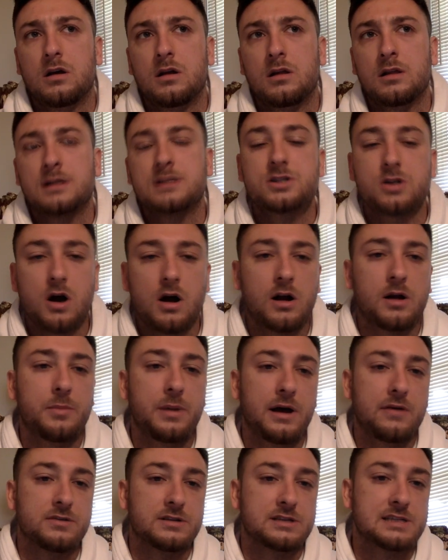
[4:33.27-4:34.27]

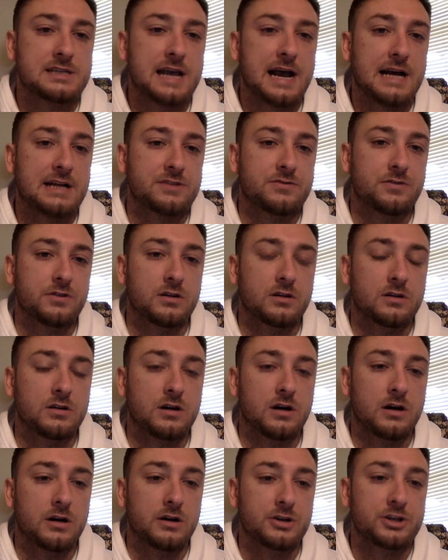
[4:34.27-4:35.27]
about the stats for
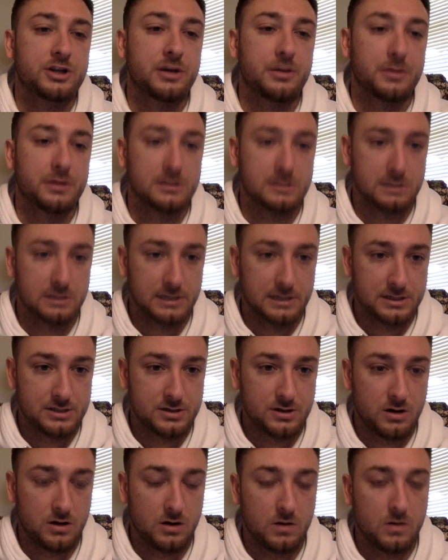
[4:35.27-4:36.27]
the Champions League.
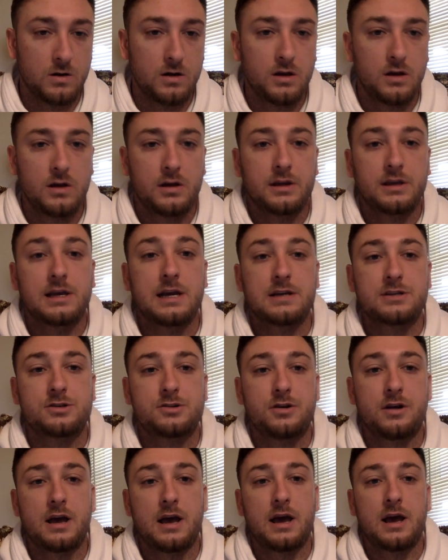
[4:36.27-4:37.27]
So
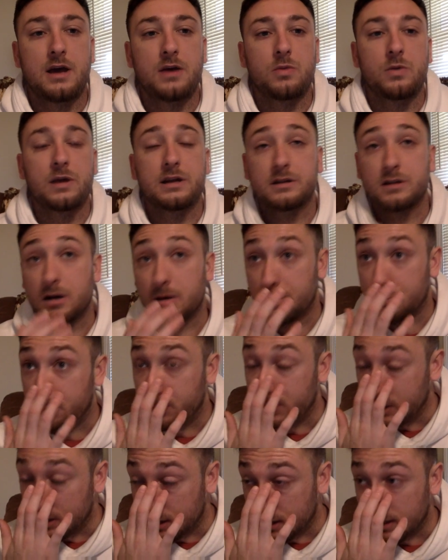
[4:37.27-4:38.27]
yesterday we ended up
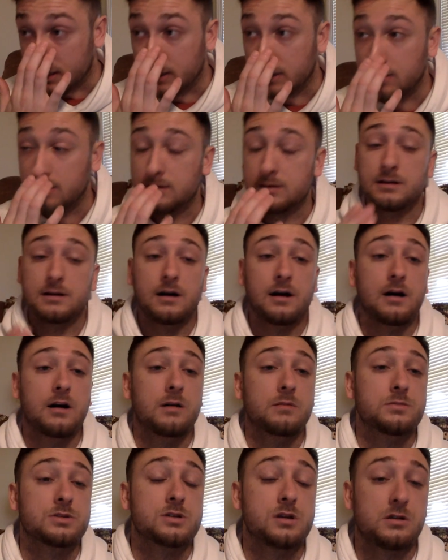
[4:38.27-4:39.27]
beating
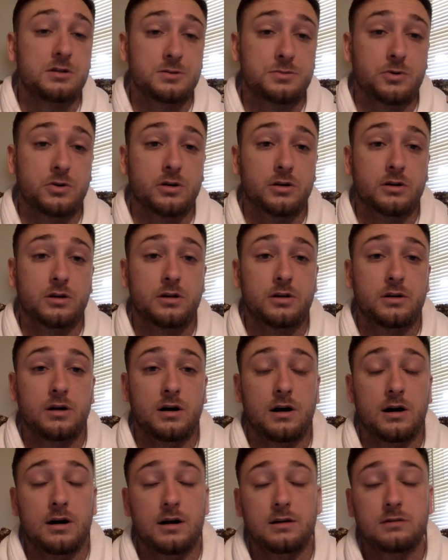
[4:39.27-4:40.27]
Salzburg
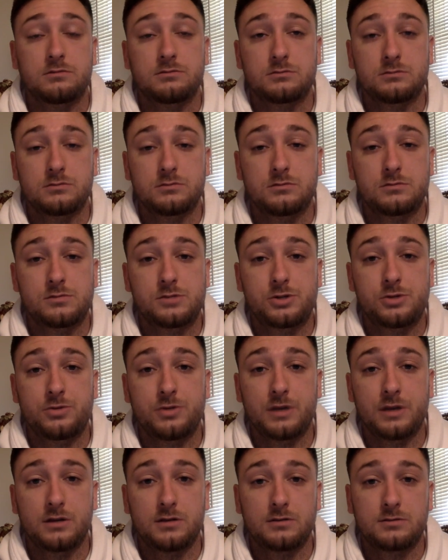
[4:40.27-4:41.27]

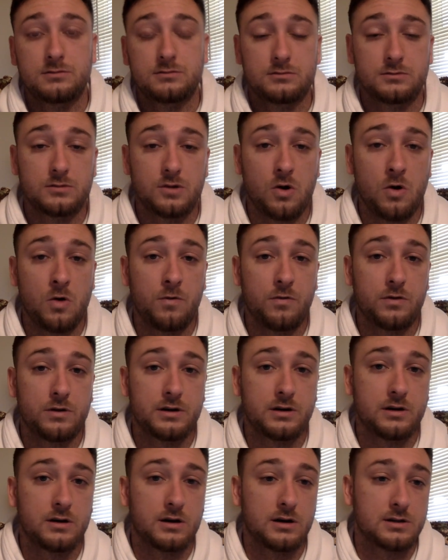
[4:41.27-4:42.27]
2-0 over
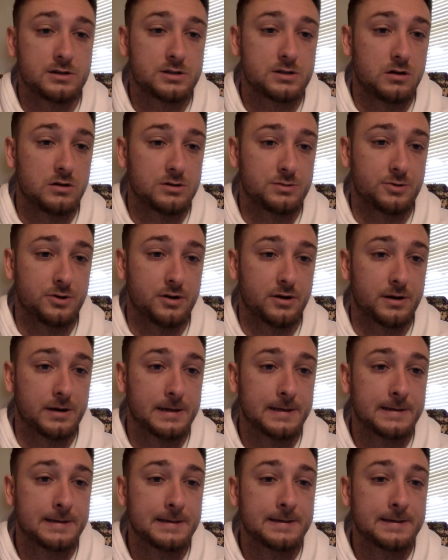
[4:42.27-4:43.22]
in Salzburg.